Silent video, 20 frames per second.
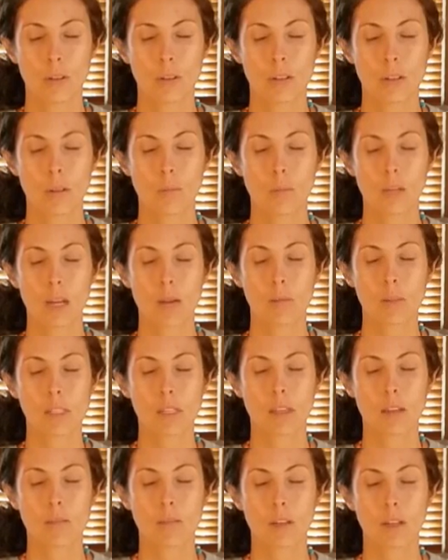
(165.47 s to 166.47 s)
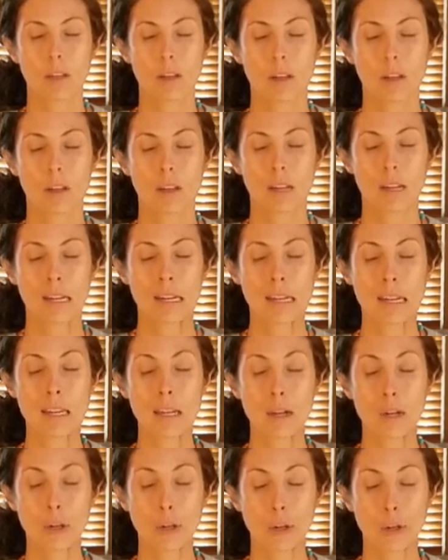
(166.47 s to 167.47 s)
sometimes even an
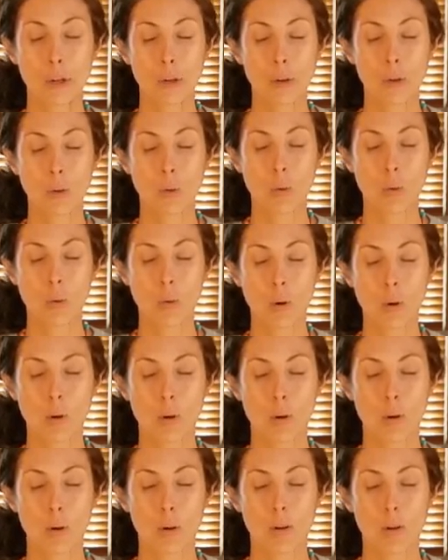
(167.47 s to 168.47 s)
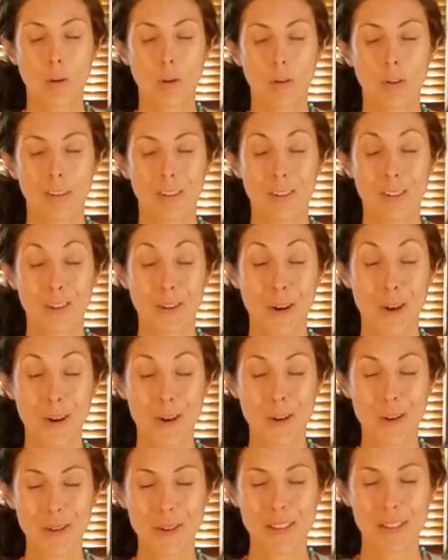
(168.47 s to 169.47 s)
ear or your
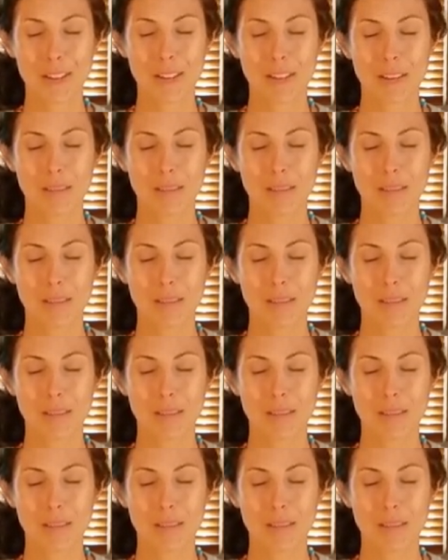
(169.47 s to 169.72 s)
nose.